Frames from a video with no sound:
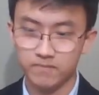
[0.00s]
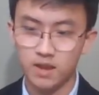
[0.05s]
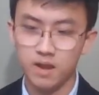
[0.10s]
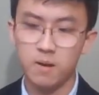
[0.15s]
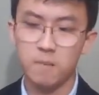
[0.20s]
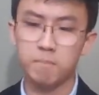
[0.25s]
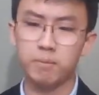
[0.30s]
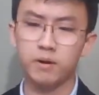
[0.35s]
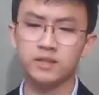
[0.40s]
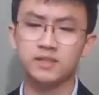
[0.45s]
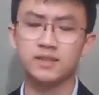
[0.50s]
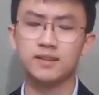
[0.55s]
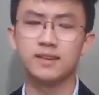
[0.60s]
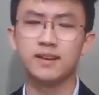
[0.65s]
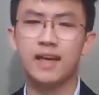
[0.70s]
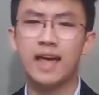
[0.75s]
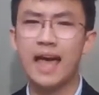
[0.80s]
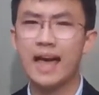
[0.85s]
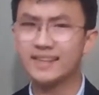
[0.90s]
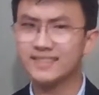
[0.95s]
But,
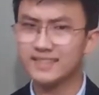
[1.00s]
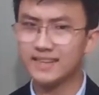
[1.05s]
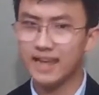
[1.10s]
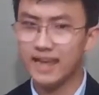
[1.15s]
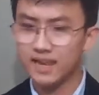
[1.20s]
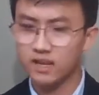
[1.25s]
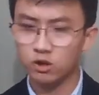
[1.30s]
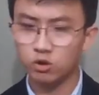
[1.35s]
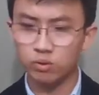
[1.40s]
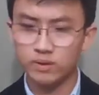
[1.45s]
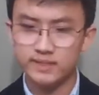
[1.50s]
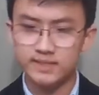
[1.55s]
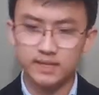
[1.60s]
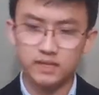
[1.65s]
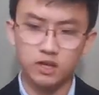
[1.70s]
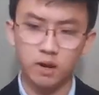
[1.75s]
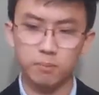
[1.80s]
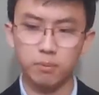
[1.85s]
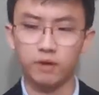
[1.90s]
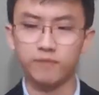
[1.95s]
as an increasing
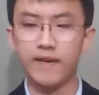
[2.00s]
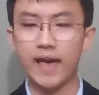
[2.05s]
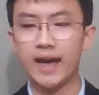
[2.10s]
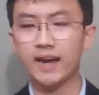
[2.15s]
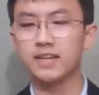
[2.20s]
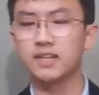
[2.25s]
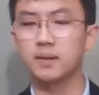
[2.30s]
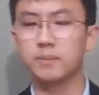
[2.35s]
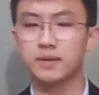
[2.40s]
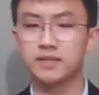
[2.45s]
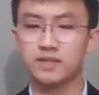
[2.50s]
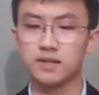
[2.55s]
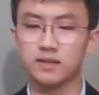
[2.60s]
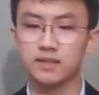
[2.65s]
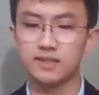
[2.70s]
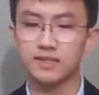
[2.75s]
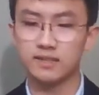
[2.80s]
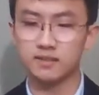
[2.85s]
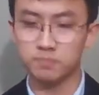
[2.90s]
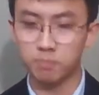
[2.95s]
number of academic
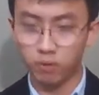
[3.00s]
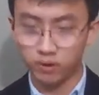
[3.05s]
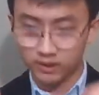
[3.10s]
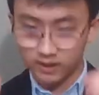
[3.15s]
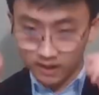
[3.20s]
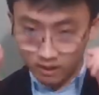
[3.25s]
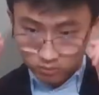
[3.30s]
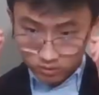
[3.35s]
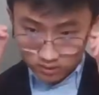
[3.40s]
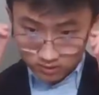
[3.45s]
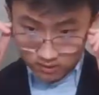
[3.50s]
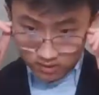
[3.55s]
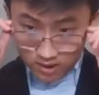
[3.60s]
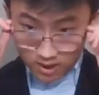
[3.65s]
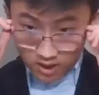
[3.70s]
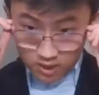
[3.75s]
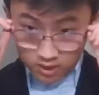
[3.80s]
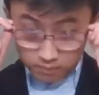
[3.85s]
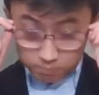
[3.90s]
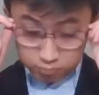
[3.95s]
studies has pointed out,
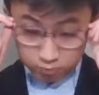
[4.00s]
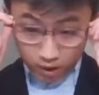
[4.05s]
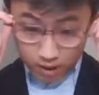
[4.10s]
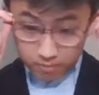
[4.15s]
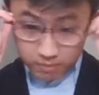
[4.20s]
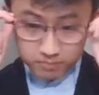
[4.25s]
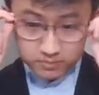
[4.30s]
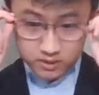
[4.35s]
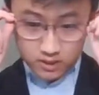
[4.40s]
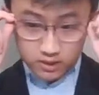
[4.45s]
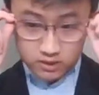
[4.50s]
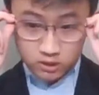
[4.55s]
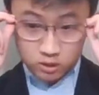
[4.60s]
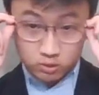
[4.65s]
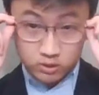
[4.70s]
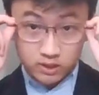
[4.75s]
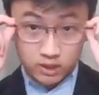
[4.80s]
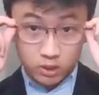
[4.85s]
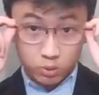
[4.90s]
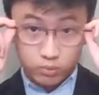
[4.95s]
the problems
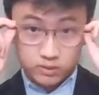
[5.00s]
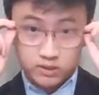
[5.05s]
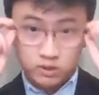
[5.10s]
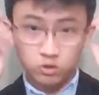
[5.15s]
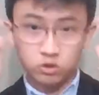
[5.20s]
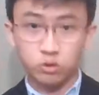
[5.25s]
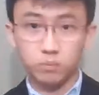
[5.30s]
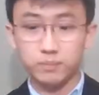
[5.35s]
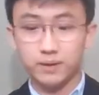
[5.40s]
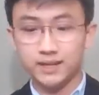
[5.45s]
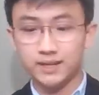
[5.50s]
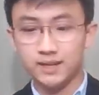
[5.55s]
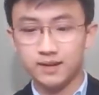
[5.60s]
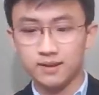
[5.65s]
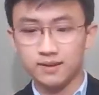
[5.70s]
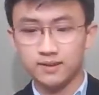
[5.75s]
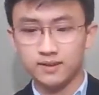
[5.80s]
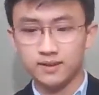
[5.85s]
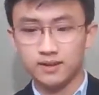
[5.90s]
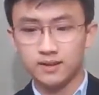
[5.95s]
associated with social media
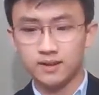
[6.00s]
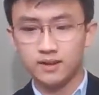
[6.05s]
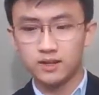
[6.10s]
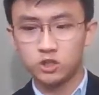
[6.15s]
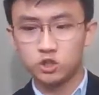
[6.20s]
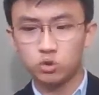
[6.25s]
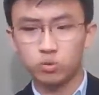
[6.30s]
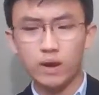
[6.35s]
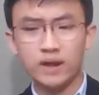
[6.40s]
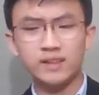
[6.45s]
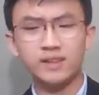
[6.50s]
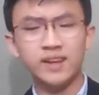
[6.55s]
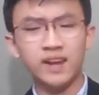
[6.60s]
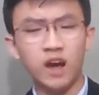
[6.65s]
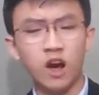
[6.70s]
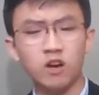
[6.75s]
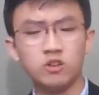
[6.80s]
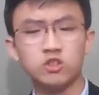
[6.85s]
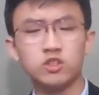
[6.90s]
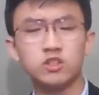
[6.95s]
directly
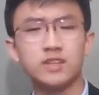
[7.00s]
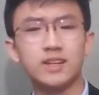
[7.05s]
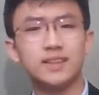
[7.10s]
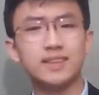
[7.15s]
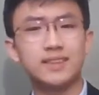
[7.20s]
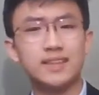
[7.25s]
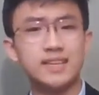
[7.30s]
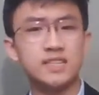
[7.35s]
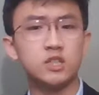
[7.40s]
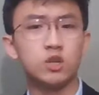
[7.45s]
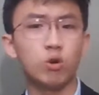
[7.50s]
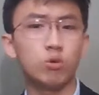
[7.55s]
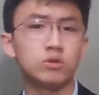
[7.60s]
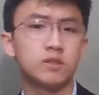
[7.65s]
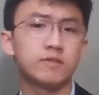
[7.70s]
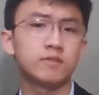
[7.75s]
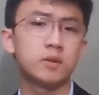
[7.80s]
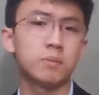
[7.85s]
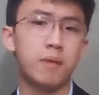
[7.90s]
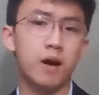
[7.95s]
contradict these goals
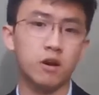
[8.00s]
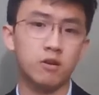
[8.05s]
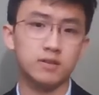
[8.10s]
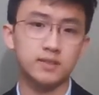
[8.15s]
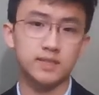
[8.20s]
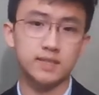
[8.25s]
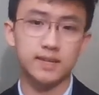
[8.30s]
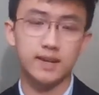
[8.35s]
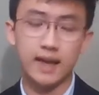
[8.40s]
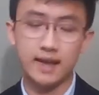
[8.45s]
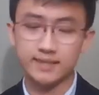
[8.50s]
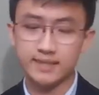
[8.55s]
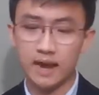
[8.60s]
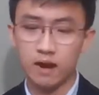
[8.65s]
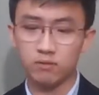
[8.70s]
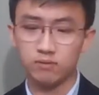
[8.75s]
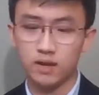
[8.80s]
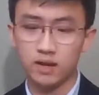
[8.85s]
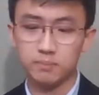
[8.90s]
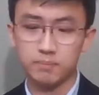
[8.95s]
of democracy as
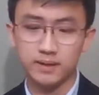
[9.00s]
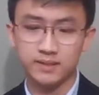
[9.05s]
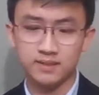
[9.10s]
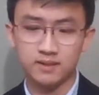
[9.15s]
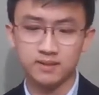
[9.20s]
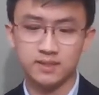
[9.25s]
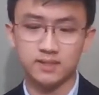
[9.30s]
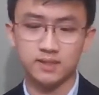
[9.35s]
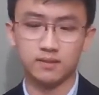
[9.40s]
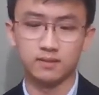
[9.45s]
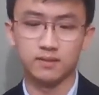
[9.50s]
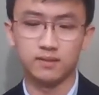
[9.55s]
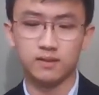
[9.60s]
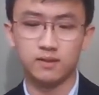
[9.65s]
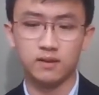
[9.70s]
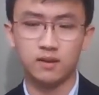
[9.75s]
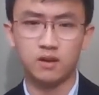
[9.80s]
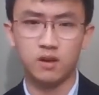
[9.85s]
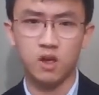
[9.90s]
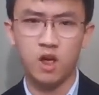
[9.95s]
outlined by Sunstein.
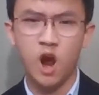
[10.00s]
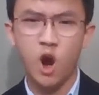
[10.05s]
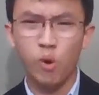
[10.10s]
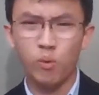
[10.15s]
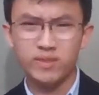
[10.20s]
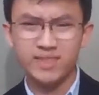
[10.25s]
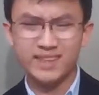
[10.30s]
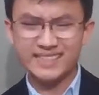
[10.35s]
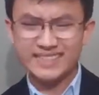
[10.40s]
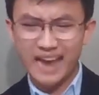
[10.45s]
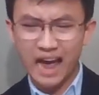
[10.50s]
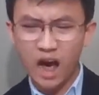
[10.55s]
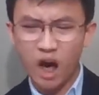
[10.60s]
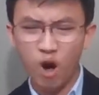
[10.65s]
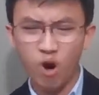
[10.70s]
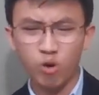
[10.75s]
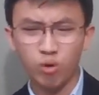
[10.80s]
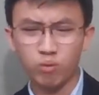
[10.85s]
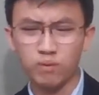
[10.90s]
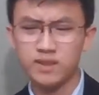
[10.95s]
With its
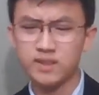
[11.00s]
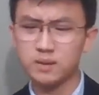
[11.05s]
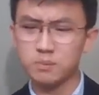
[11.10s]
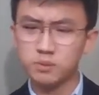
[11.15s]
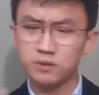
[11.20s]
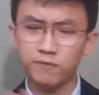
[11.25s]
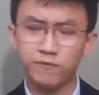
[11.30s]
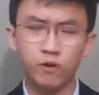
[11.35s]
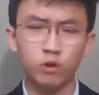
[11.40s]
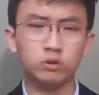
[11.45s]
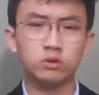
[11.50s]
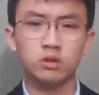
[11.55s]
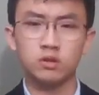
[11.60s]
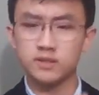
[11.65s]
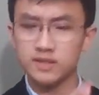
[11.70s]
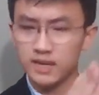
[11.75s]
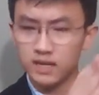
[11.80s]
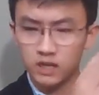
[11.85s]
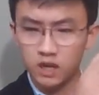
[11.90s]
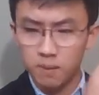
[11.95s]
algorithms, filters,
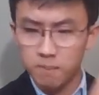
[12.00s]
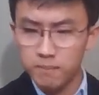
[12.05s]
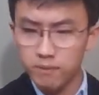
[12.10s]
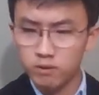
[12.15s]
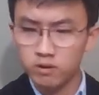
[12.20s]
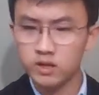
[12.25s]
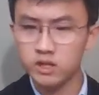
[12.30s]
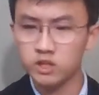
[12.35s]
and community